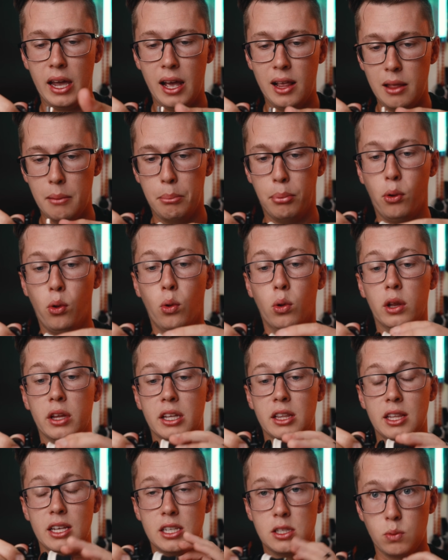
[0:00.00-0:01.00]
and then
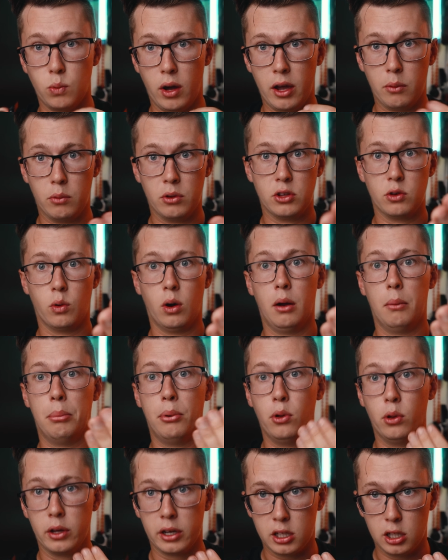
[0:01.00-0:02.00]
pulling this way when you want to
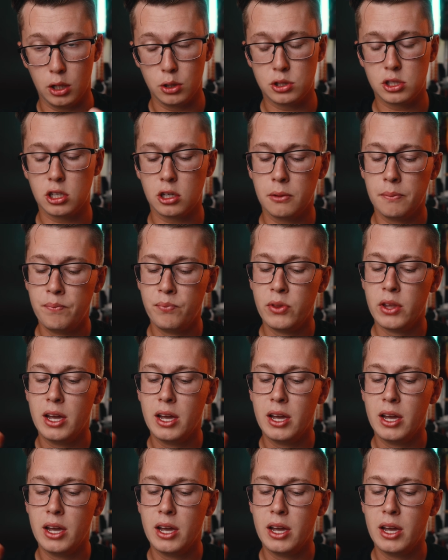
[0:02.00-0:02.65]
pull it closer.